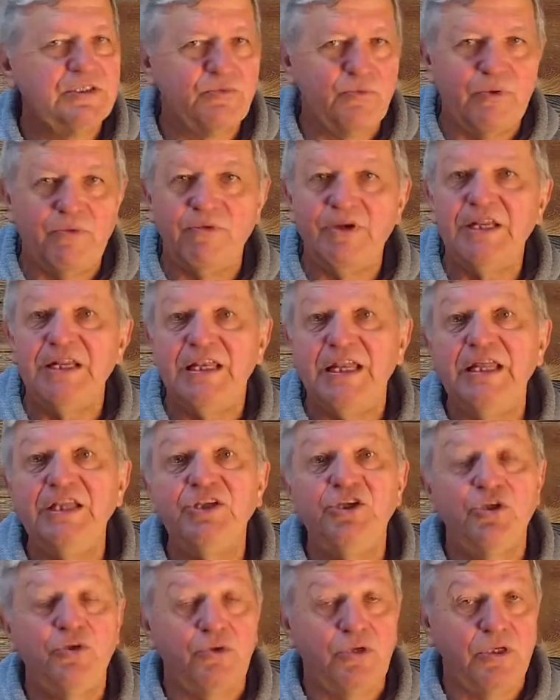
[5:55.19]
we really need
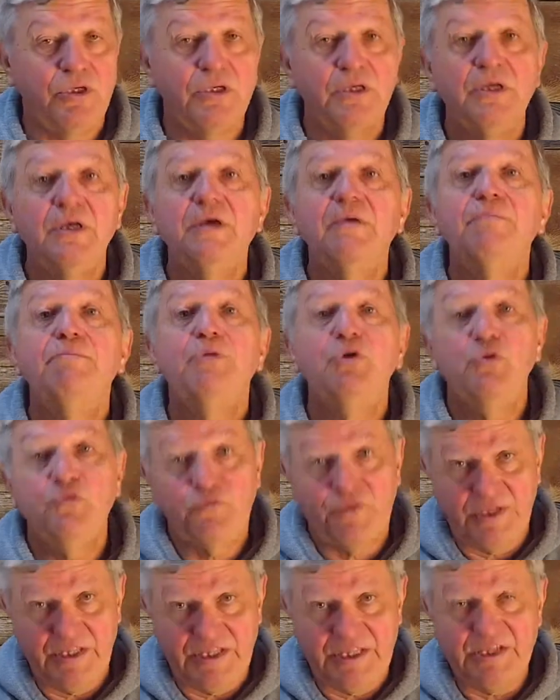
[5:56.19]
you to move
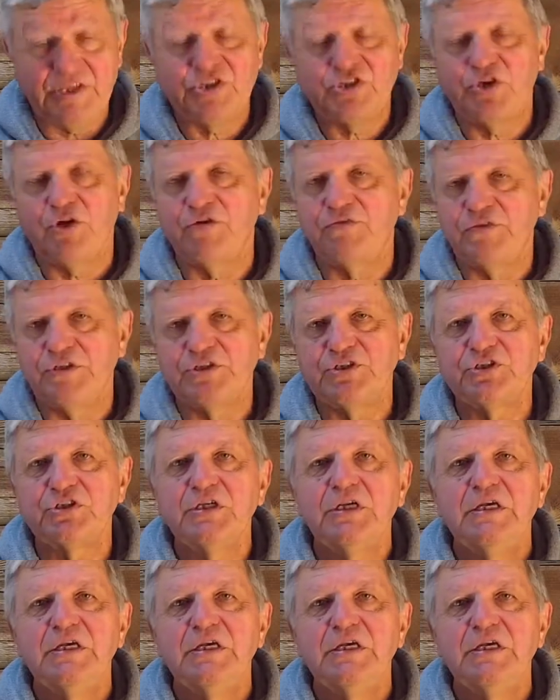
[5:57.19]
to this service,